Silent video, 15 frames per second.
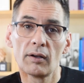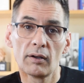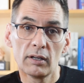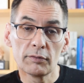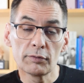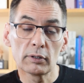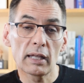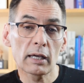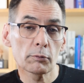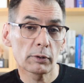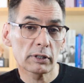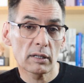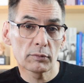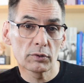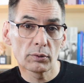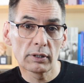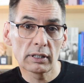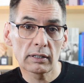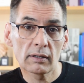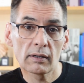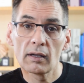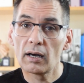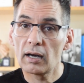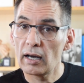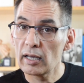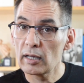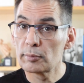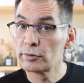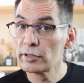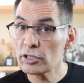If you like what I'm doing, I
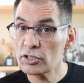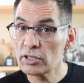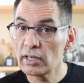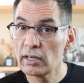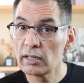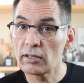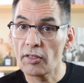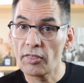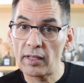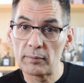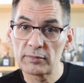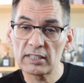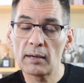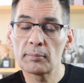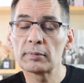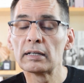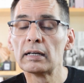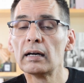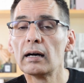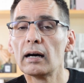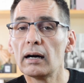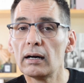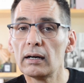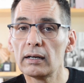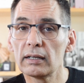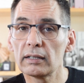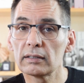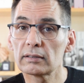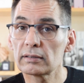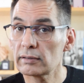appreciate a thumbs up,
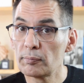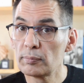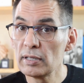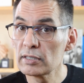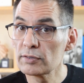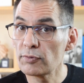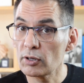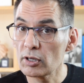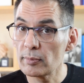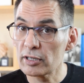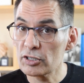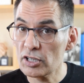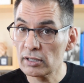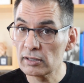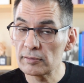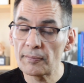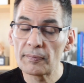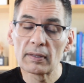and please follow my channel.